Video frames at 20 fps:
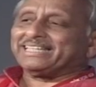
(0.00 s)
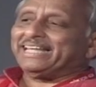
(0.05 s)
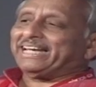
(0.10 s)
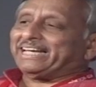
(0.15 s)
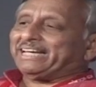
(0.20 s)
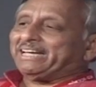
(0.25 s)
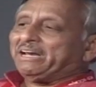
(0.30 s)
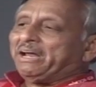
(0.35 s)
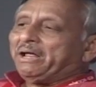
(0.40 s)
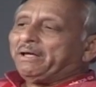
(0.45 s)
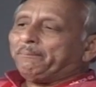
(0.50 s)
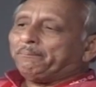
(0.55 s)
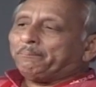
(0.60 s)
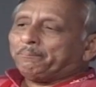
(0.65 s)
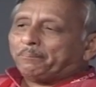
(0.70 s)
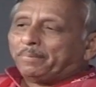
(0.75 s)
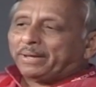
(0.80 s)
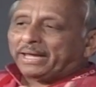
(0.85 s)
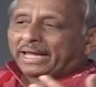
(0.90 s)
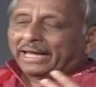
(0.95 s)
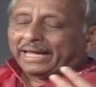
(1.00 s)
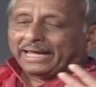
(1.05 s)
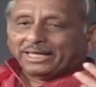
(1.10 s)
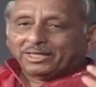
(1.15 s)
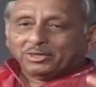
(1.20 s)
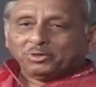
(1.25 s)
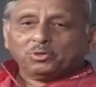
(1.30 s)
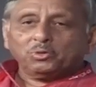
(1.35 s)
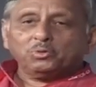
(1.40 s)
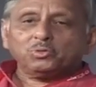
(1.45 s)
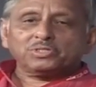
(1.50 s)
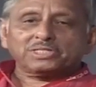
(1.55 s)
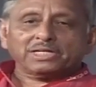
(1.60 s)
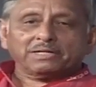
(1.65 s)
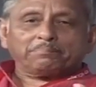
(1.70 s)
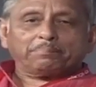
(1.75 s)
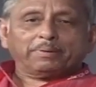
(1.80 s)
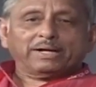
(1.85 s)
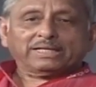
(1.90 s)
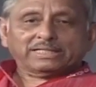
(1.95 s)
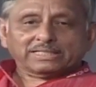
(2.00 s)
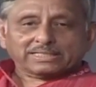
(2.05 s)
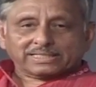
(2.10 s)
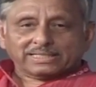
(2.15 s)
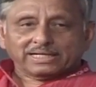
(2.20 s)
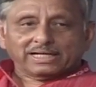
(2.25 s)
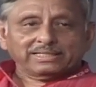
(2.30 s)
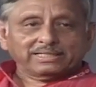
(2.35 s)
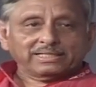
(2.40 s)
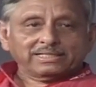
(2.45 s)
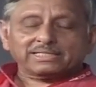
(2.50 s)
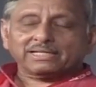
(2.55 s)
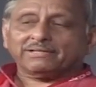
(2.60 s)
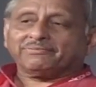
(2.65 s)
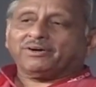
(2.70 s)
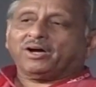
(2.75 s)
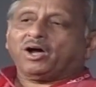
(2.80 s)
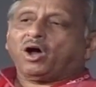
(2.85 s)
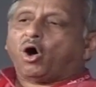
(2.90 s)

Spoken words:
that Hindus and Pakistanis have